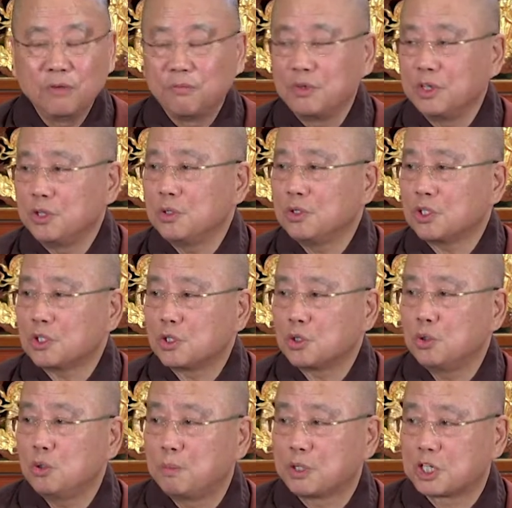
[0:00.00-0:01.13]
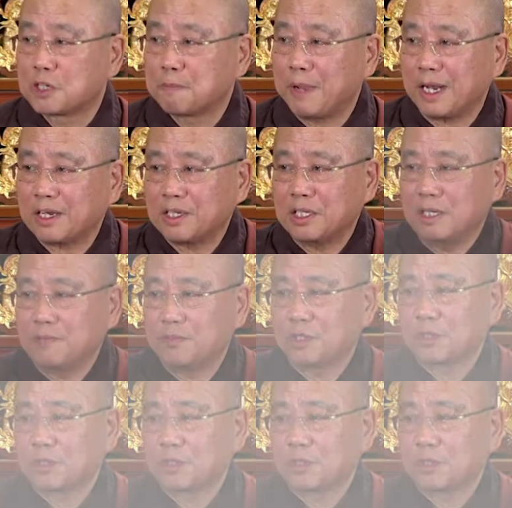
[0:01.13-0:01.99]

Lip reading: we use two perspectives